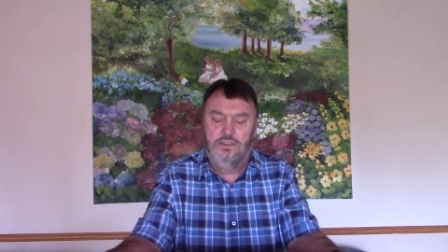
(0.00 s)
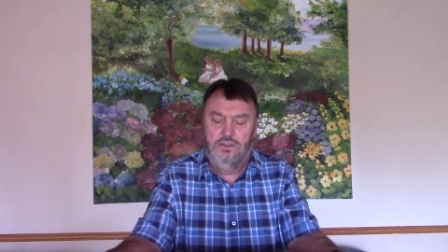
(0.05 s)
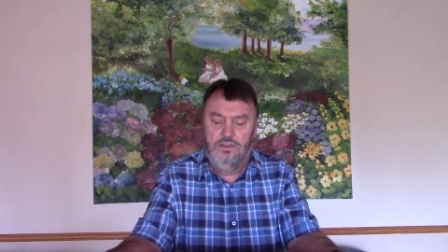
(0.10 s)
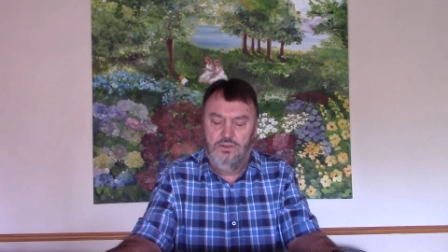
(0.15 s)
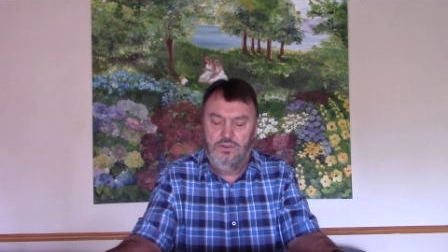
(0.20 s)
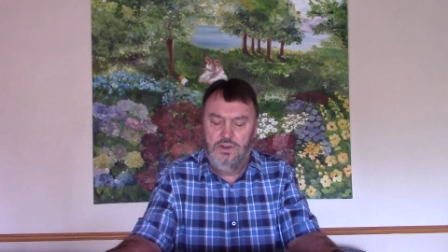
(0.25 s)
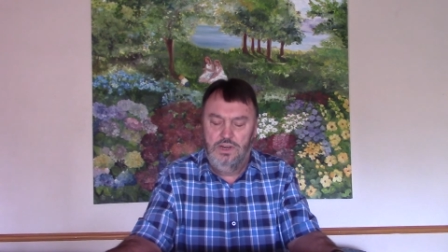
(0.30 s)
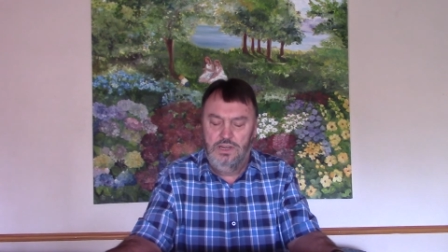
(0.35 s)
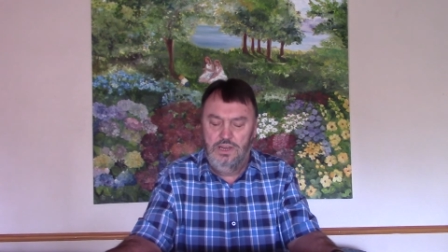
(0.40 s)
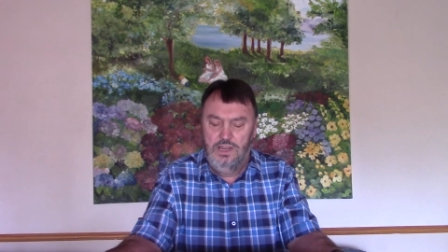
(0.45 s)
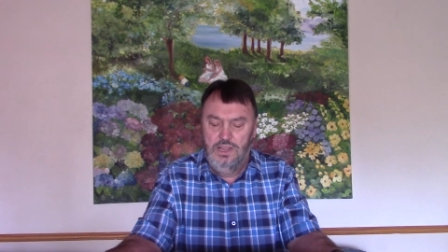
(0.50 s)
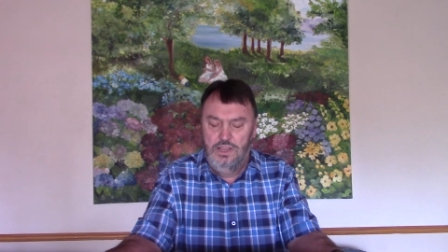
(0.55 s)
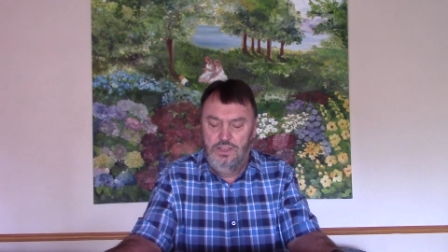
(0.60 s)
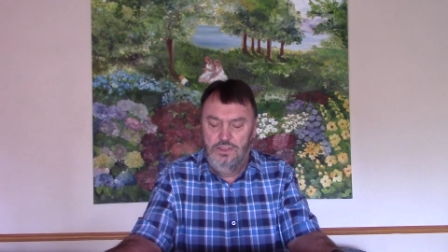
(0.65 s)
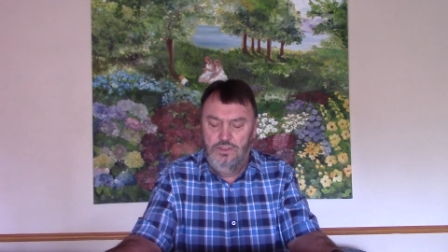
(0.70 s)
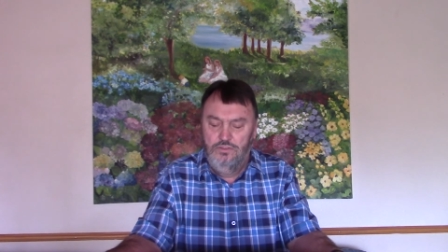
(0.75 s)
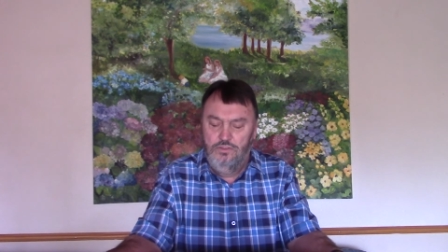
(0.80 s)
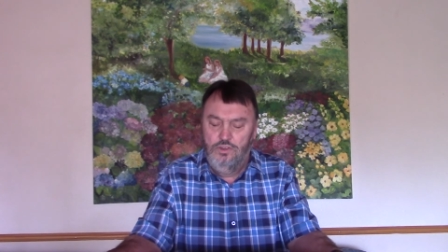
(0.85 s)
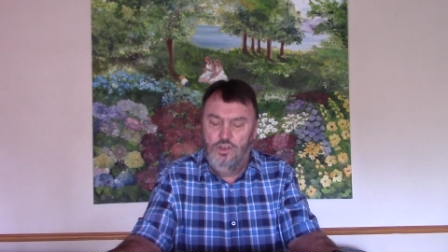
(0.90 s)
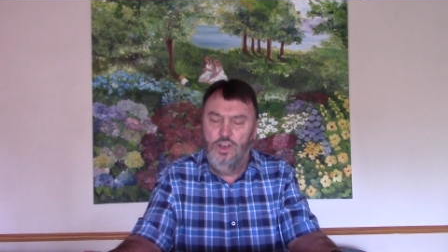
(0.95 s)
All right,
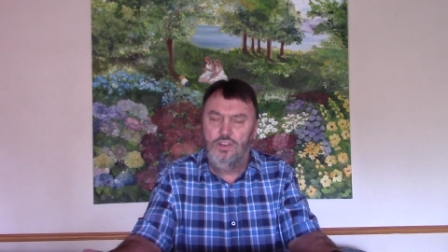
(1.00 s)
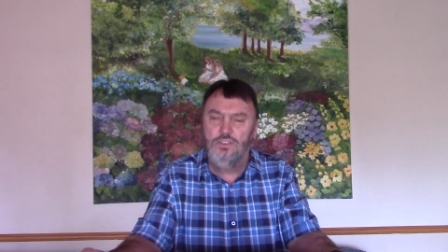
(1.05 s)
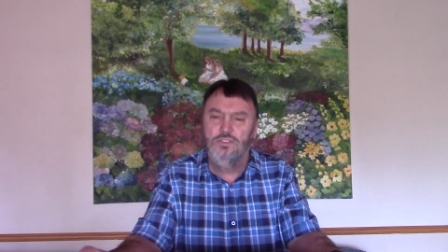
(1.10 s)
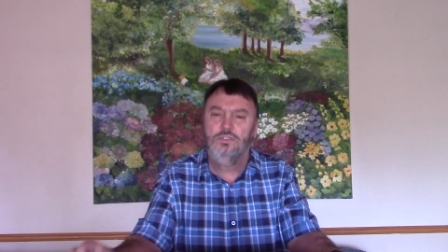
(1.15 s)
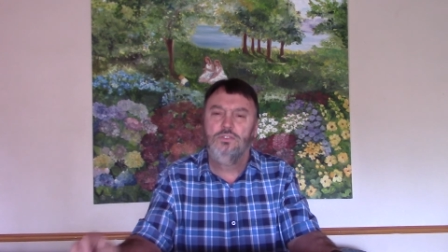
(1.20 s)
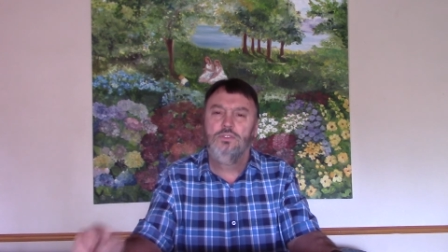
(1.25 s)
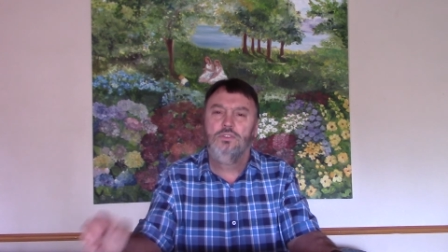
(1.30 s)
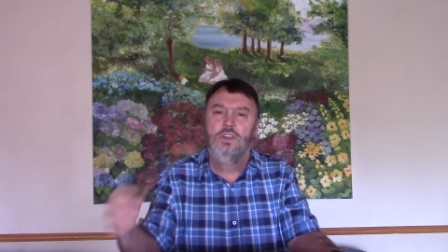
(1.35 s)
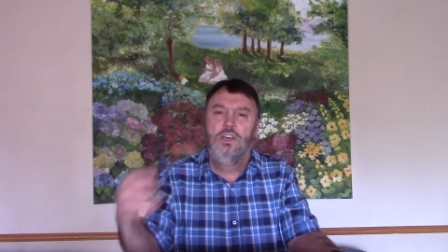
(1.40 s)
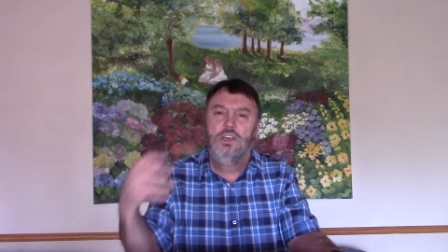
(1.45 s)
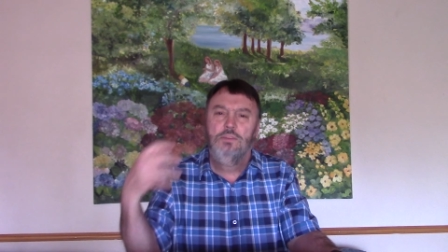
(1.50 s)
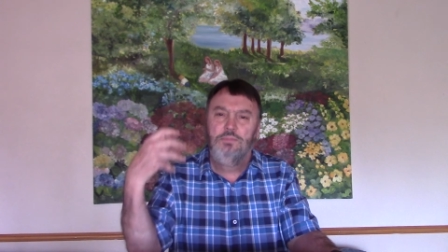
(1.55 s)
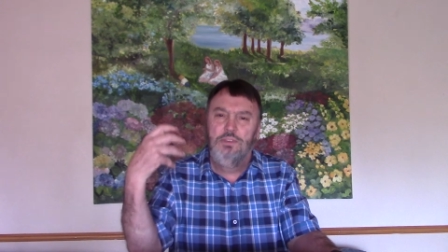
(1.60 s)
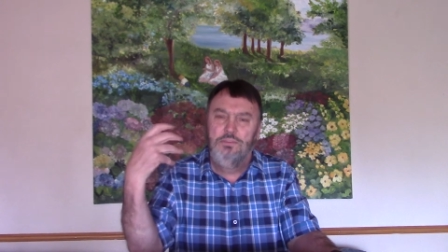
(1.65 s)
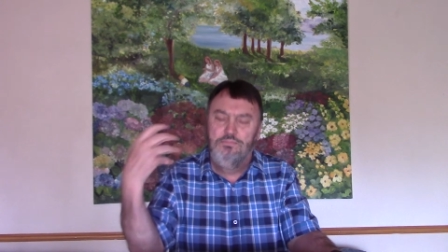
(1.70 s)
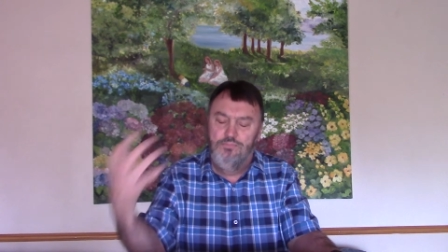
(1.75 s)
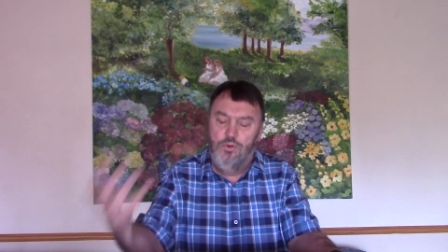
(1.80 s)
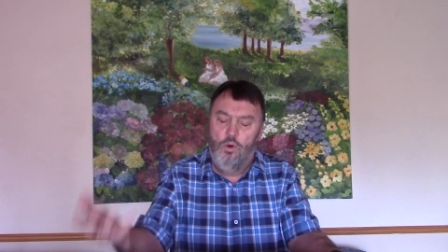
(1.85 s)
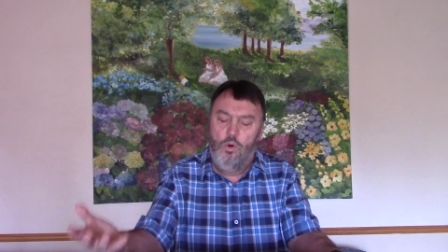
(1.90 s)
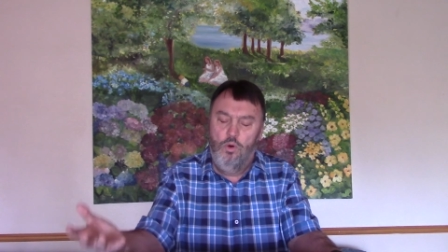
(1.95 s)
you've got to be
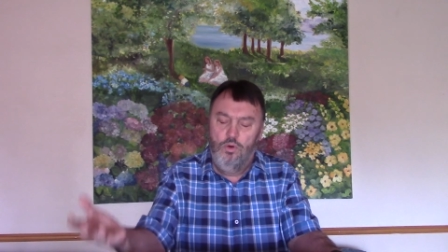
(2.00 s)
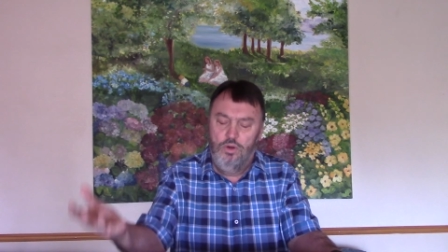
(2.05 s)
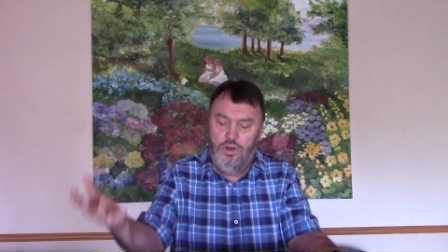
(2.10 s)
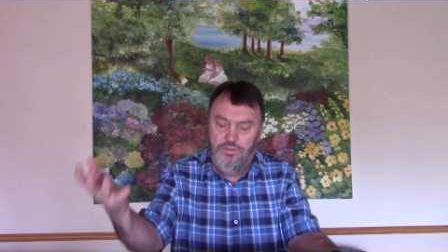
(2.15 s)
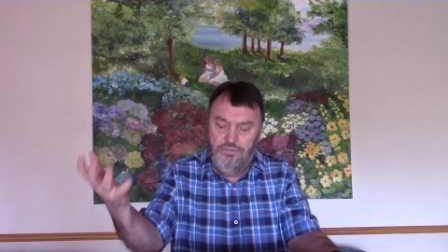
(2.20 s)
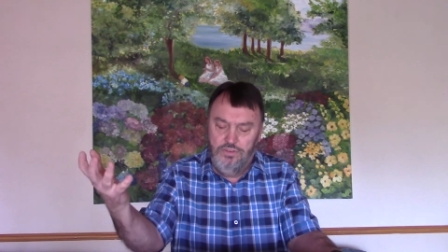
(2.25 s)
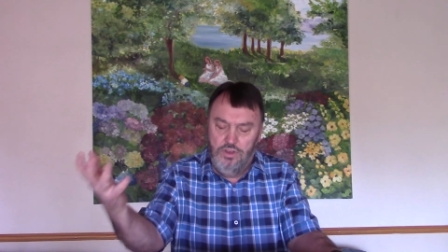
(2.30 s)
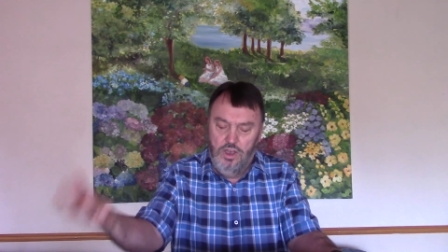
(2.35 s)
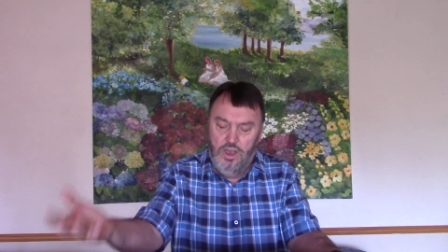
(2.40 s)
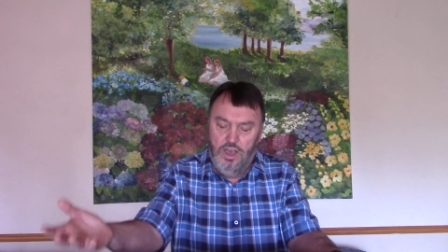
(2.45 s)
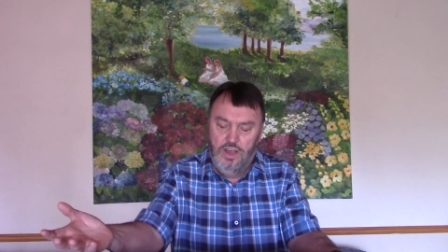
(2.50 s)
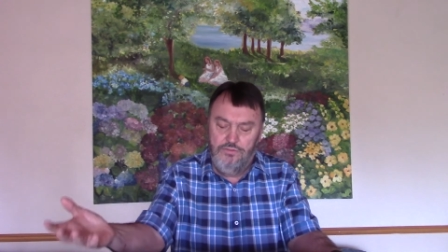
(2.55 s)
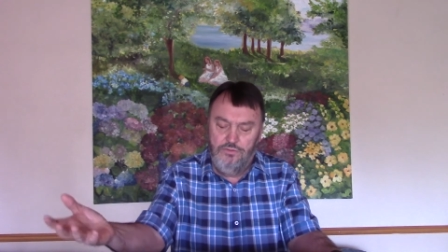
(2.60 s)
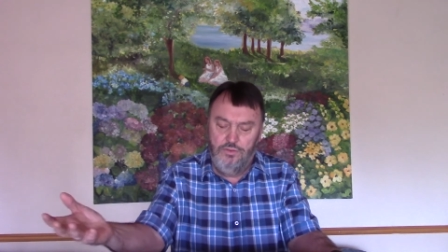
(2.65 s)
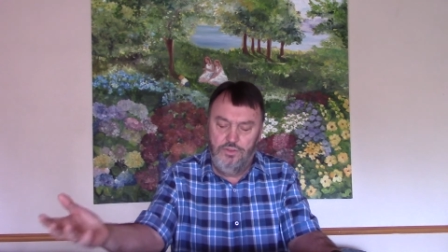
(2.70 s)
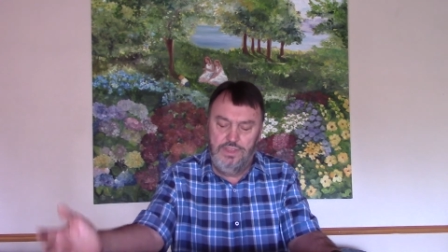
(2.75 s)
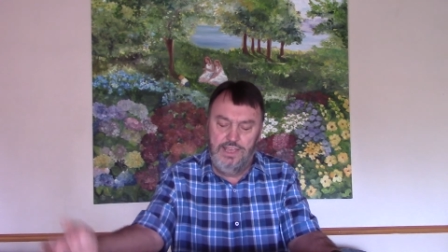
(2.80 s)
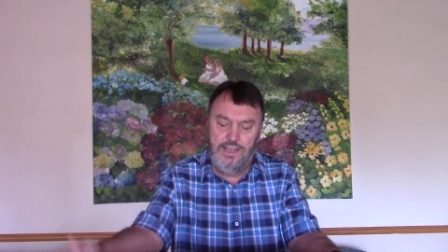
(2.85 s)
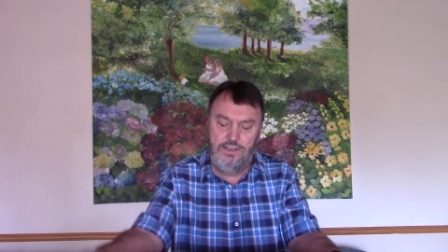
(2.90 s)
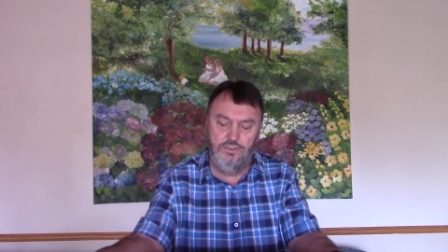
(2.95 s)
born of God for
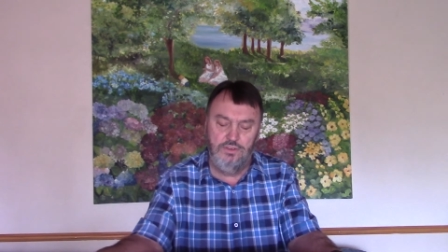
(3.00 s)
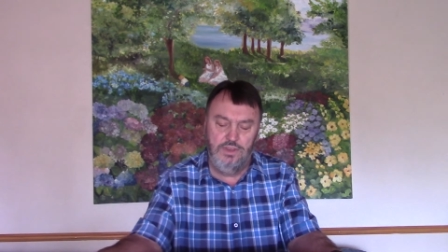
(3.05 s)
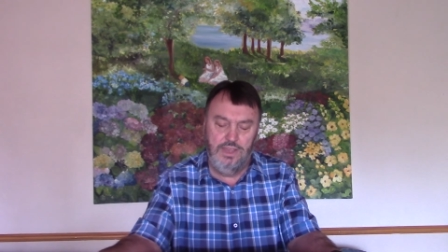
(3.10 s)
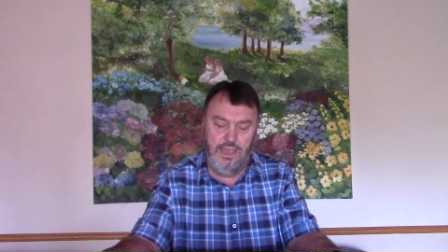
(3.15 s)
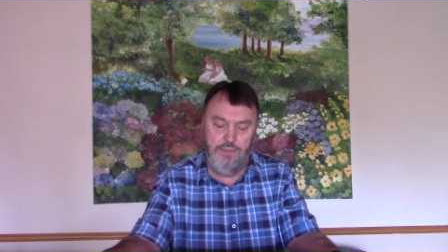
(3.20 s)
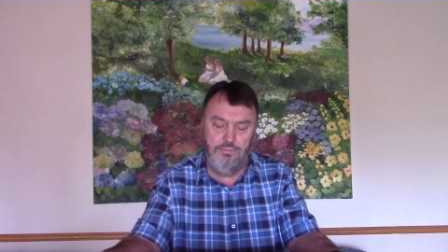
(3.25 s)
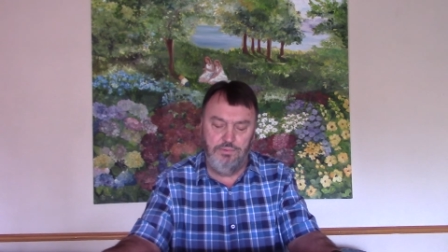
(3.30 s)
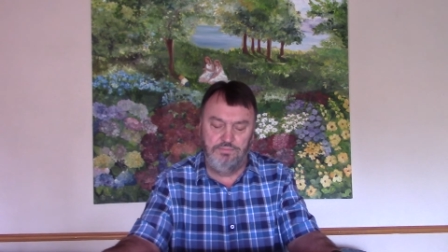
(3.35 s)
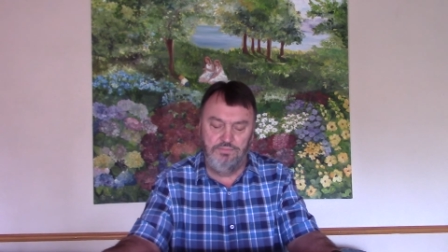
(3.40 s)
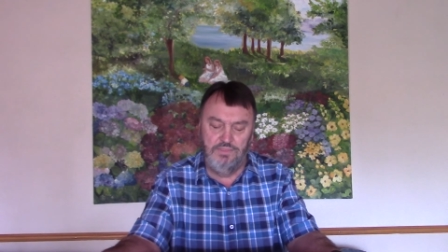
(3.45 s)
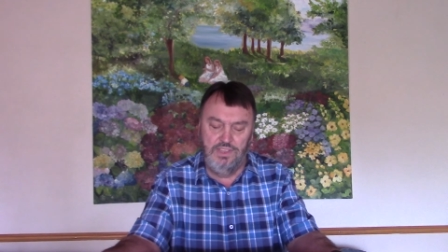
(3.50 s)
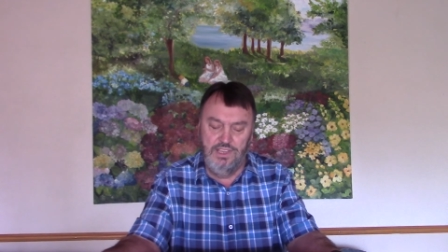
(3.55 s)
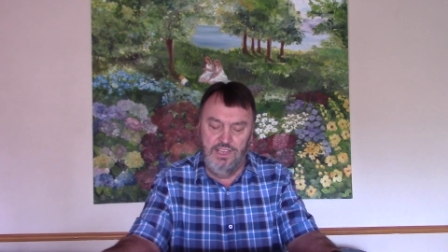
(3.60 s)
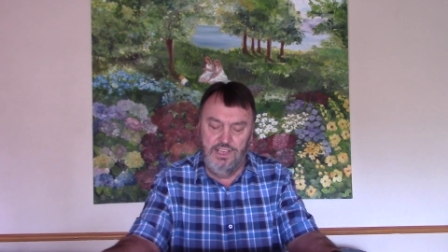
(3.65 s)
that to happen.